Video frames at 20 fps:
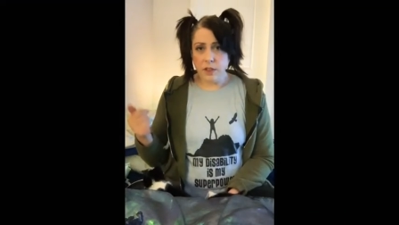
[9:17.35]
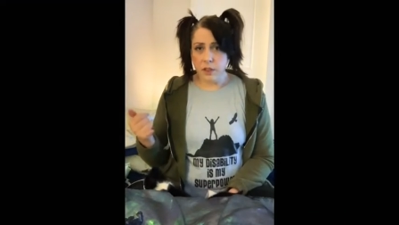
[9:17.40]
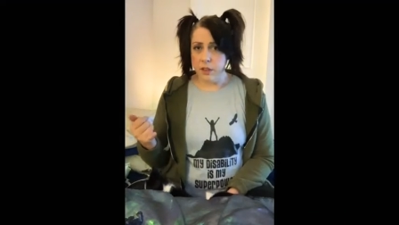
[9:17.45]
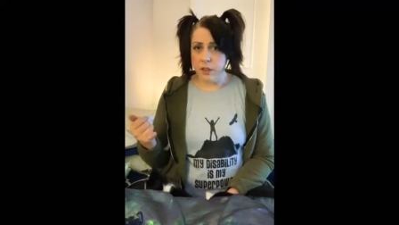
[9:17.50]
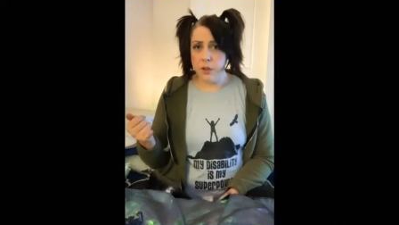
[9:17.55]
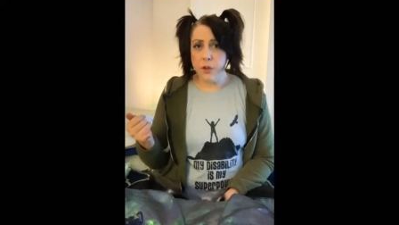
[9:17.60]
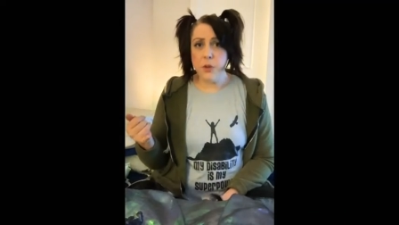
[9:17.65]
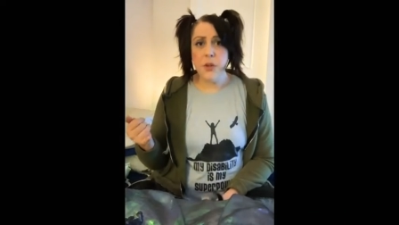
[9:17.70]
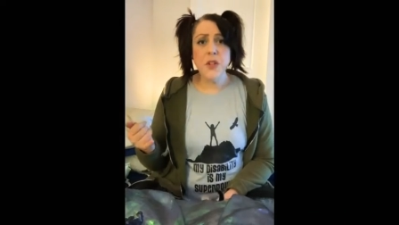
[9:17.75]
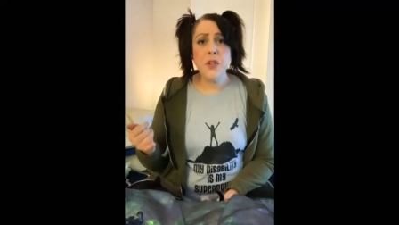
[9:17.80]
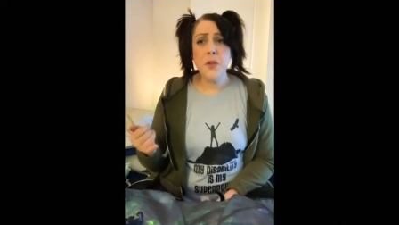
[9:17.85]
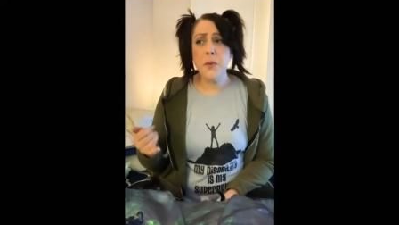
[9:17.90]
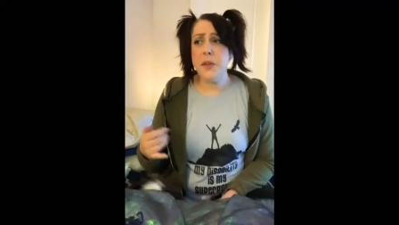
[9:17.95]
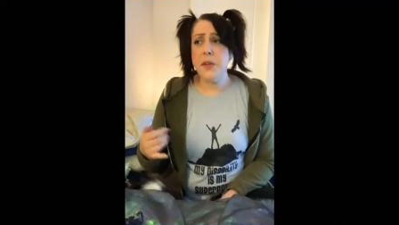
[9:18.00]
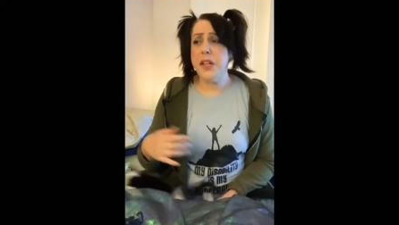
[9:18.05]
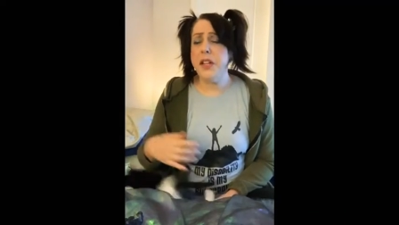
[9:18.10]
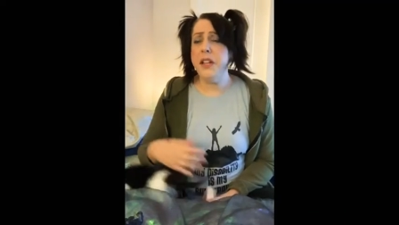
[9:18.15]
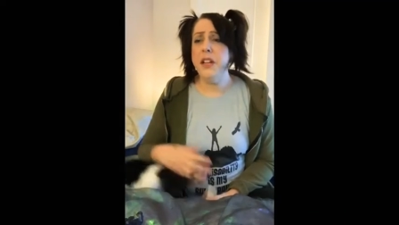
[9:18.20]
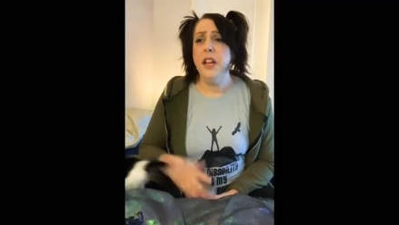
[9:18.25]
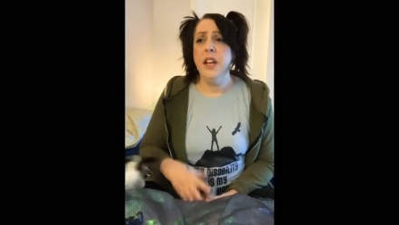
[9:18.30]
Teresa
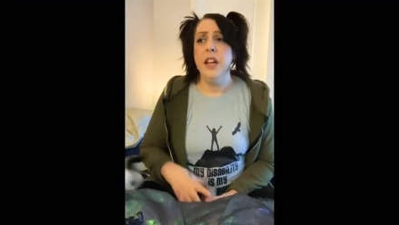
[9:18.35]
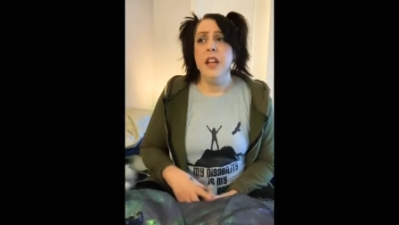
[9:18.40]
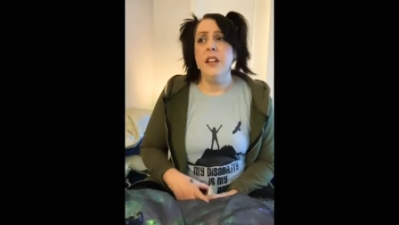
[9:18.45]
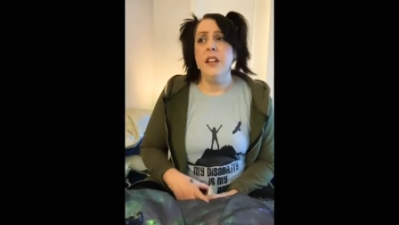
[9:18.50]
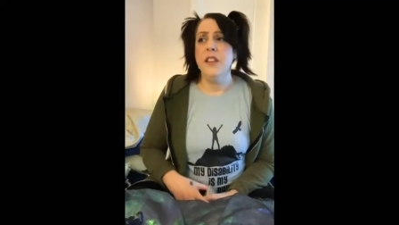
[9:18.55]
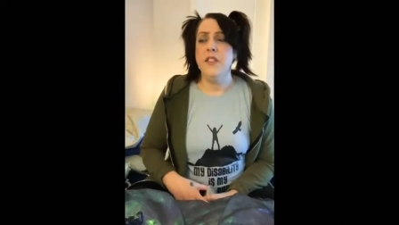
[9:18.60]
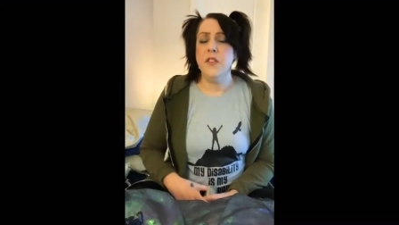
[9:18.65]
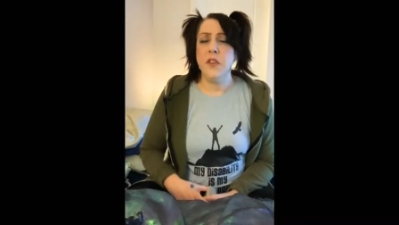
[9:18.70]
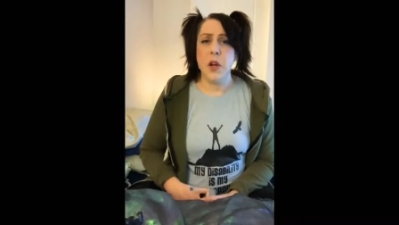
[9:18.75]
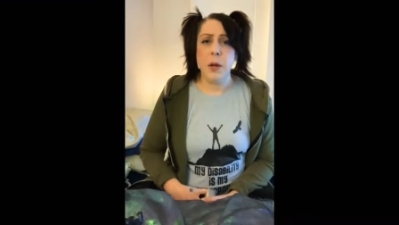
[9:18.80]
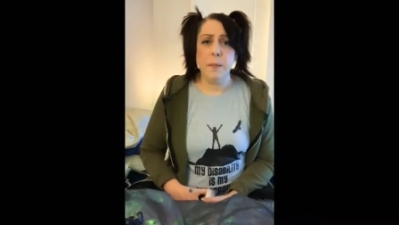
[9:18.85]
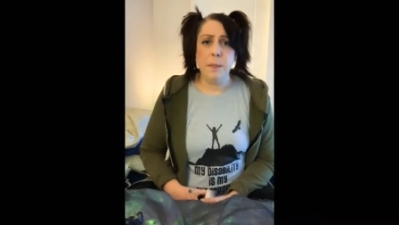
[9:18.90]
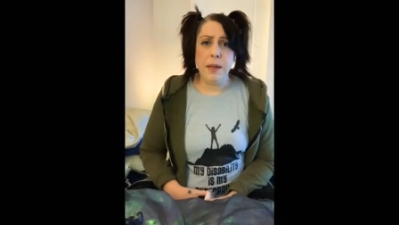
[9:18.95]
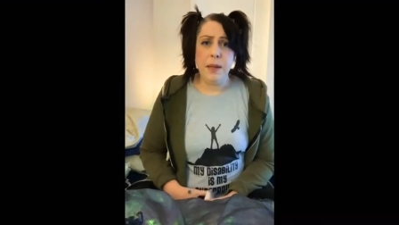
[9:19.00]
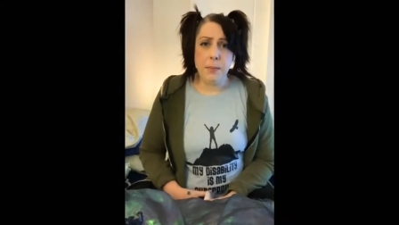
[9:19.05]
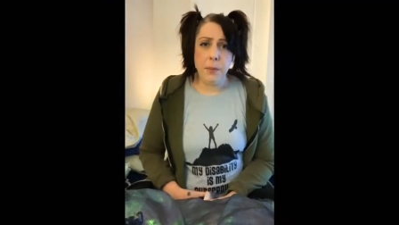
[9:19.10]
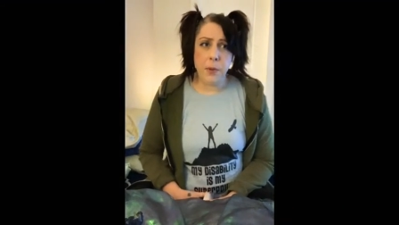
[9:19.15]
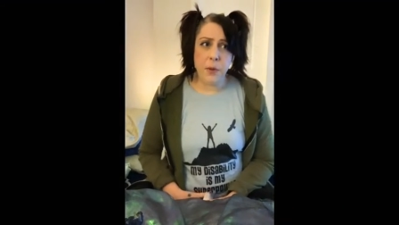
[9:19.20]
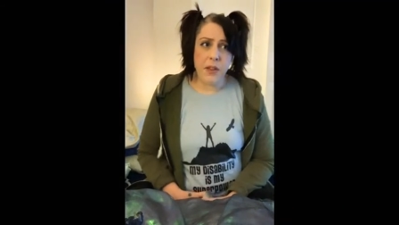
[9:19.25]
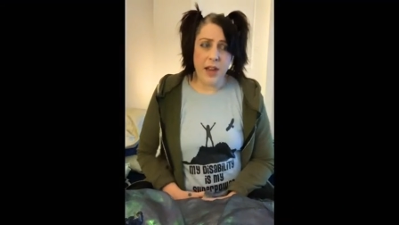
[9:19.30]
Reed, these are all
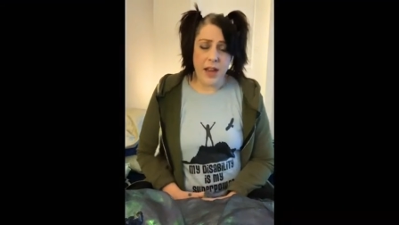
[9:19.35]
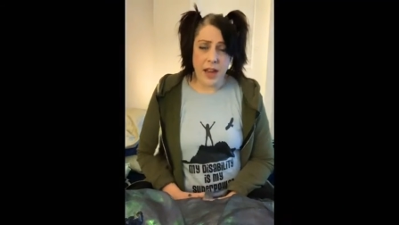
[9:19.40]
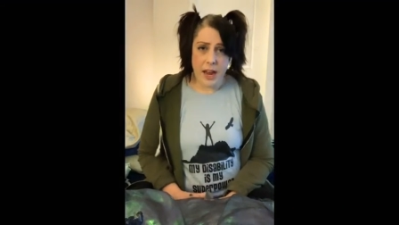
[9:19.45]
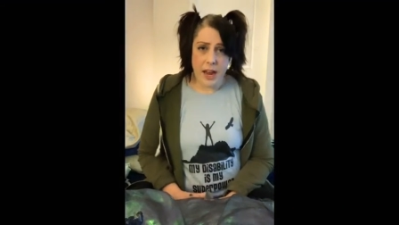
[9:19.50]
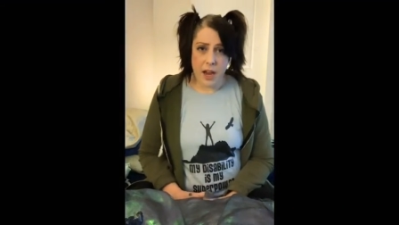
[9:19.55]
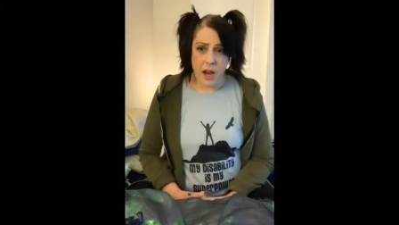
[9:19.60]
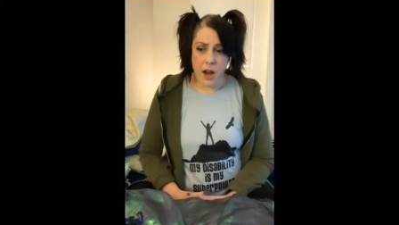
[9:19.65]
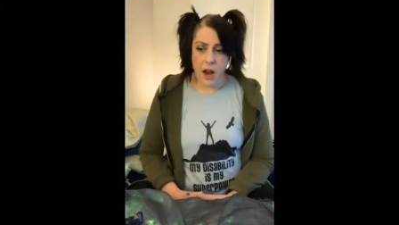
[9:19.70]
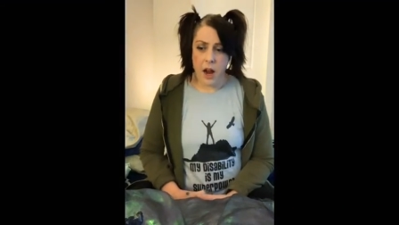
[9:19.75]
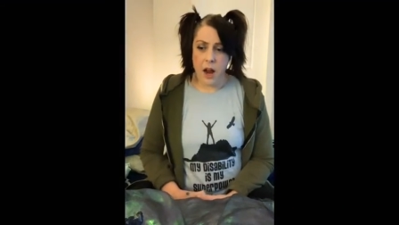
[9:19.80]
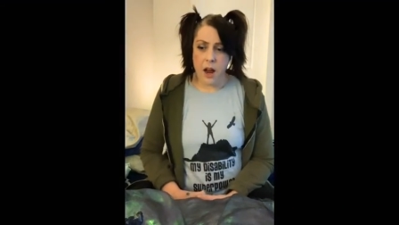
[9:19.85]
people that